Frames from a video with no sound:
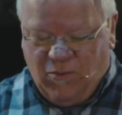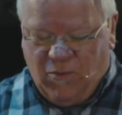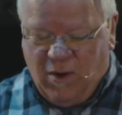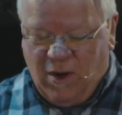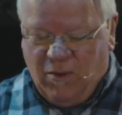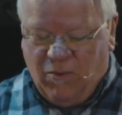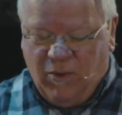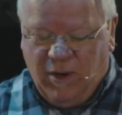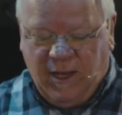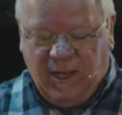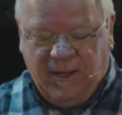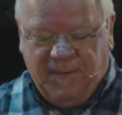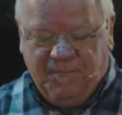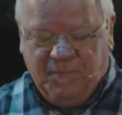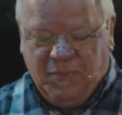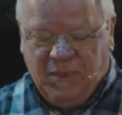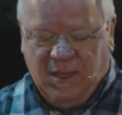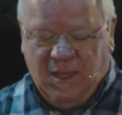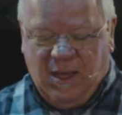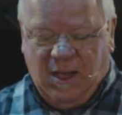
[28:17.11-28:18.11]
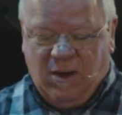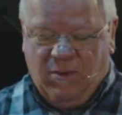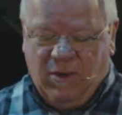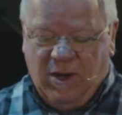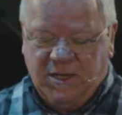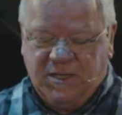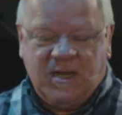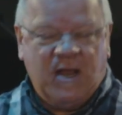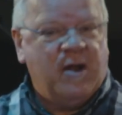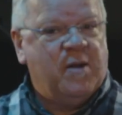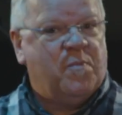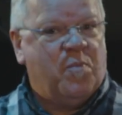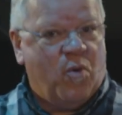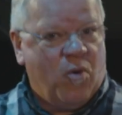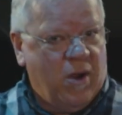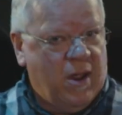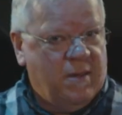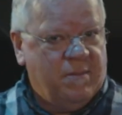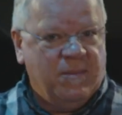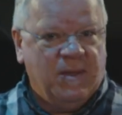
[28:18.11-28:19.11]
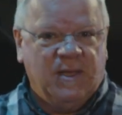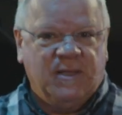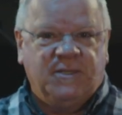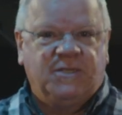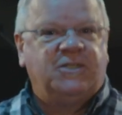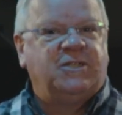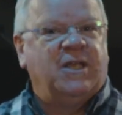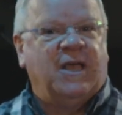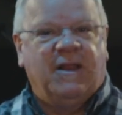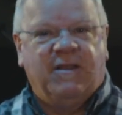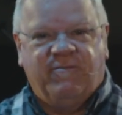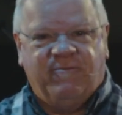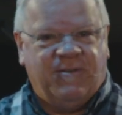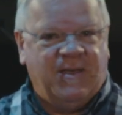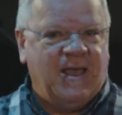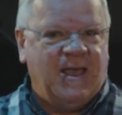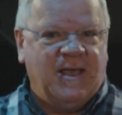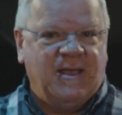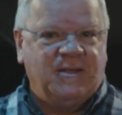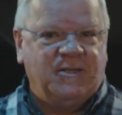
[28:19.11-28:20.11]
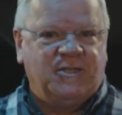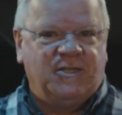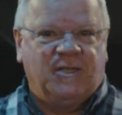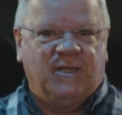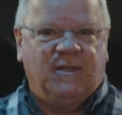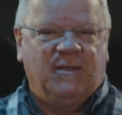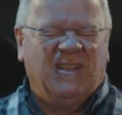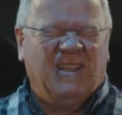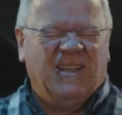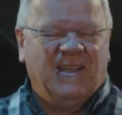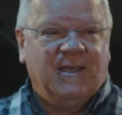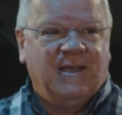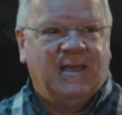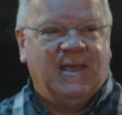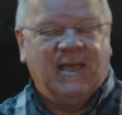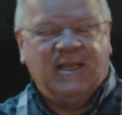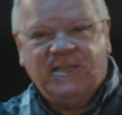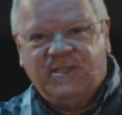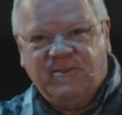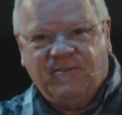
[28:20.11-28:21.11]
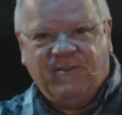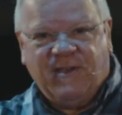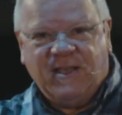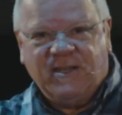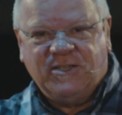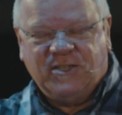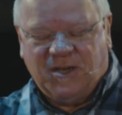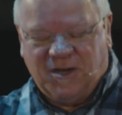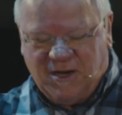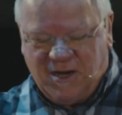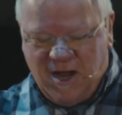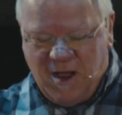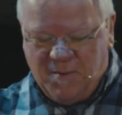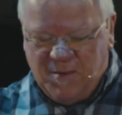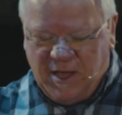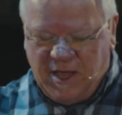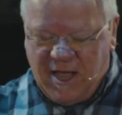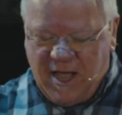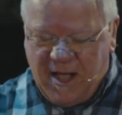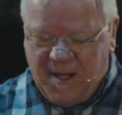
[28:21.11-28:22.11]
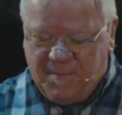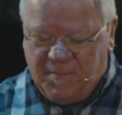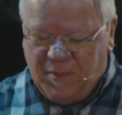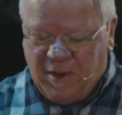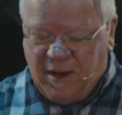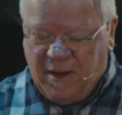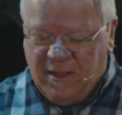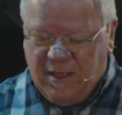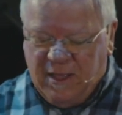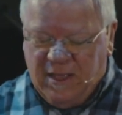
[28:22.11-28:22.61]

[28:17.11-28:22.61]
where we write down appointments and events and kids' events that are coming up,